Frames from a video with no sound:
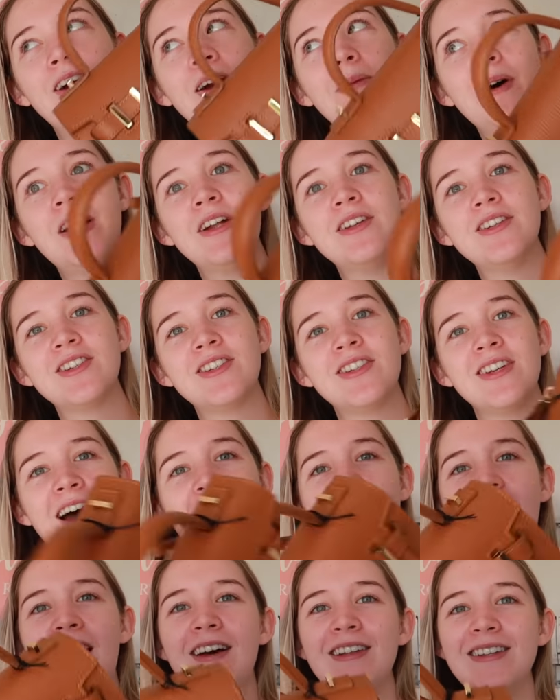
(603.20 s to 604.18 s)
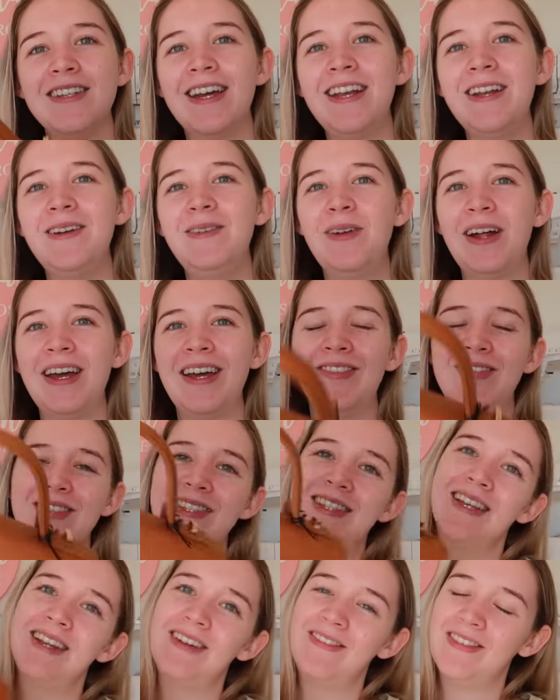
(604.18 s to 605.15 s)
very much, Teddy Blake, for
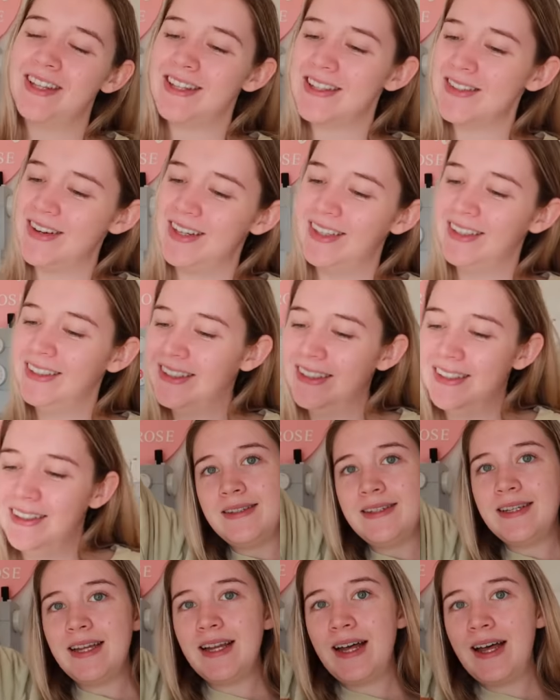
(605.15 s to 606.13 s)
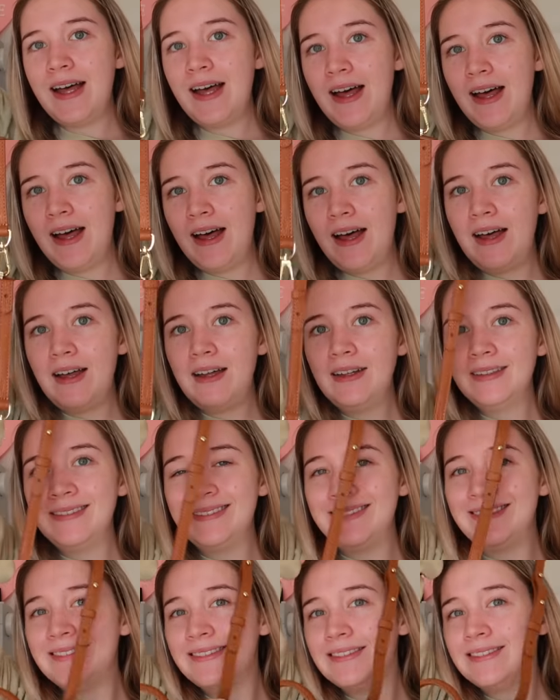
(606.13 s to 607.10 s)
sending me this one. Ta-da!
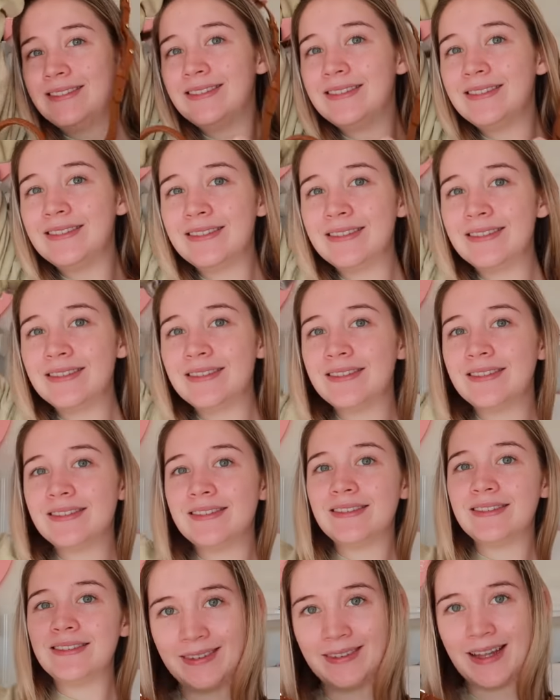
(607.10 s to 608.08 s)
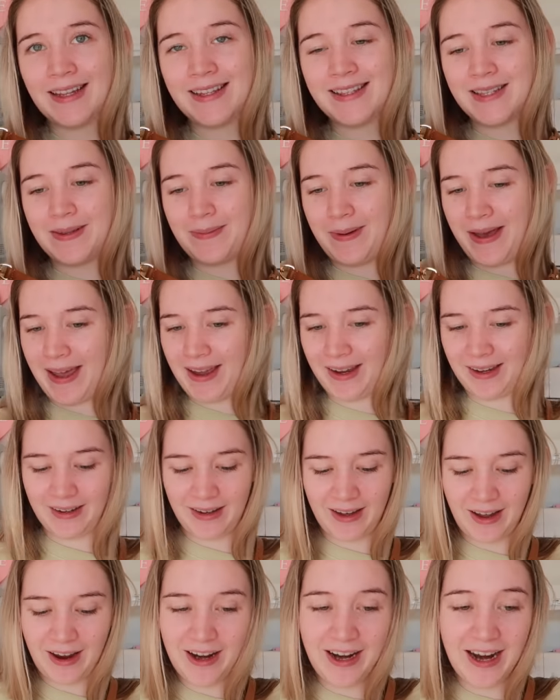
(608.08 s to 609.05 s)
That's the bag.
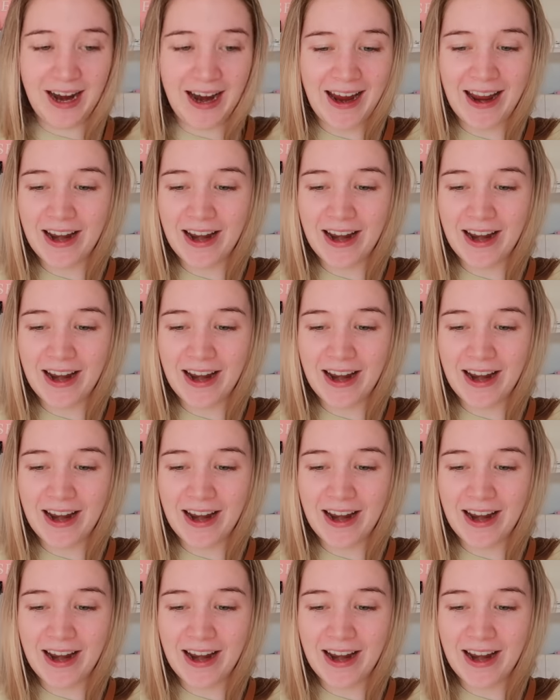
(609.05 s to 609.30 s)
Okay,